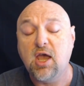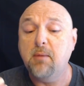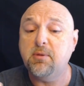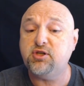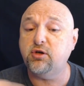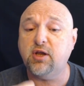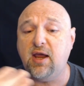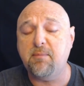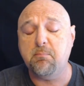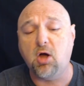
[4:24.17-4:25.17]
but you can
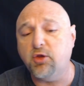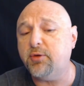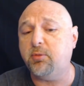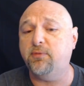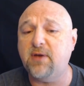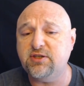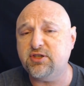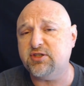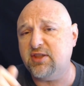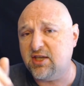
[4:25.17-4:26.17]
have multiple
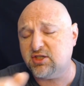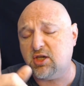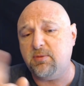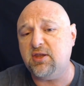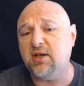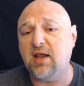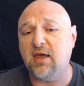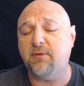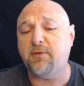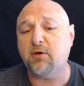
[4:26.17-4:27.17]
faces, and that's gonna be the,
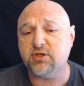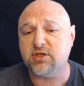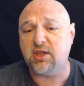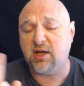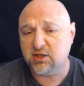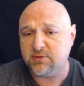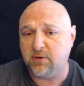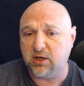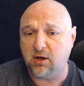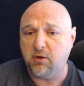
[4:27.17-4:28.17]
the focus of the next
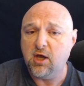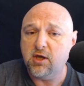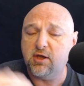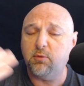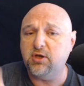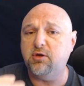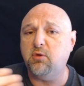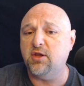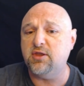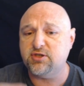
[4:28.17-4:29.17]
video that we do
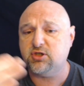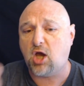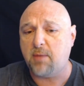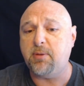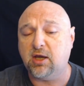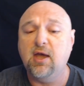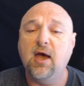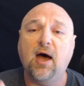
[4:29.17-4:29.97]
on this topic,